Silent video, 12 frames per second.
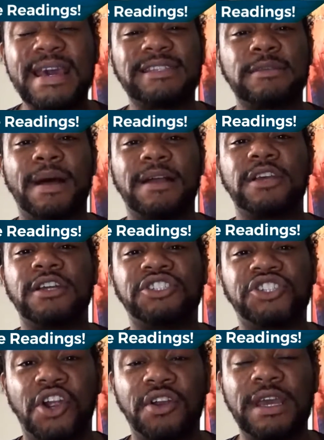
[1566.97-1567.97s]
It's about a
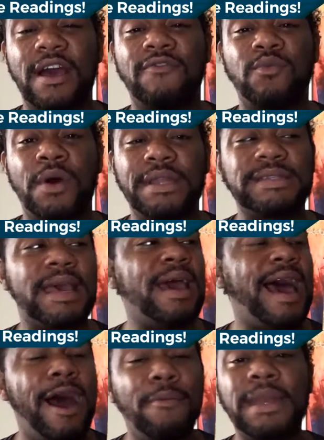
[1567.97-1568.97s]
journey of oneness.
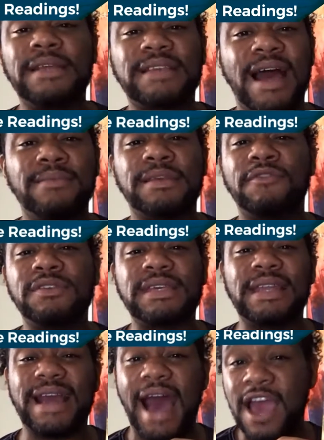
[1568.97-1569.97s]
How many times have you
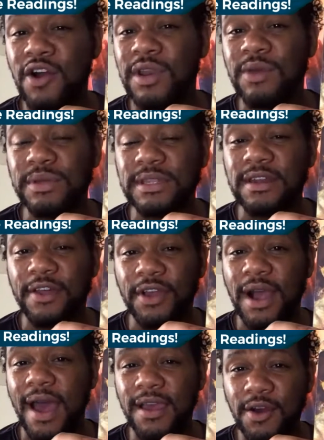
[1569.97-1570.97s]
seen a coyote with another
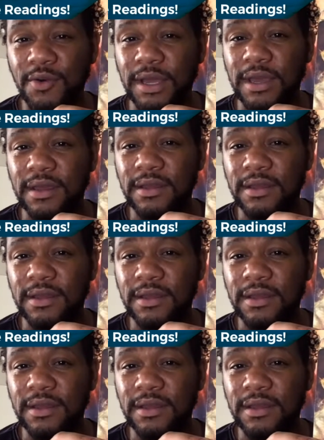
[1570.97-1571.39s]
coyote?